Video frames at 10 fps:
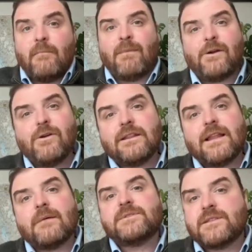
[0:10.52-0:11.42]
My Green
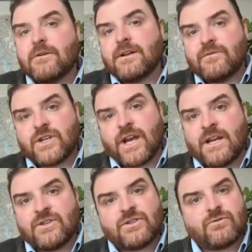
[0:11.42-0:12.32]
Lab's theory of
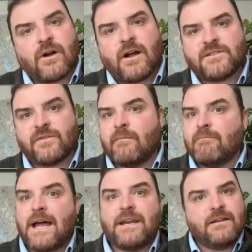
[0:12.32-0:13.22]
change draws
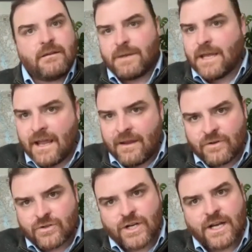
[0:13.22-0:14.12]
from many of the
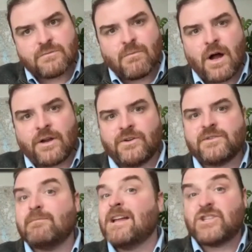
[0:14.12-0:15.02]
behavior change
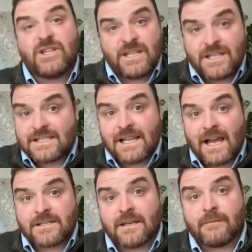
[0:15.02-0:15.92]
models mentioned in this
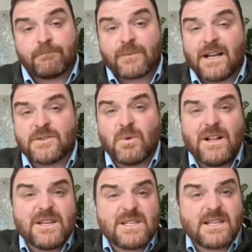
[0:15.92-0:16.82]
lesson, as
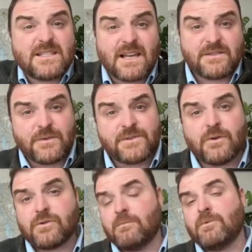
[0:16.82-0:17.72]
well as successful
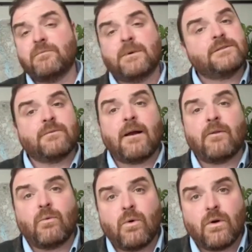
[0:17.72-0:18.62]
social movements
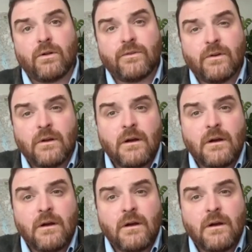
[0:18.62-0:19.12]
around the world.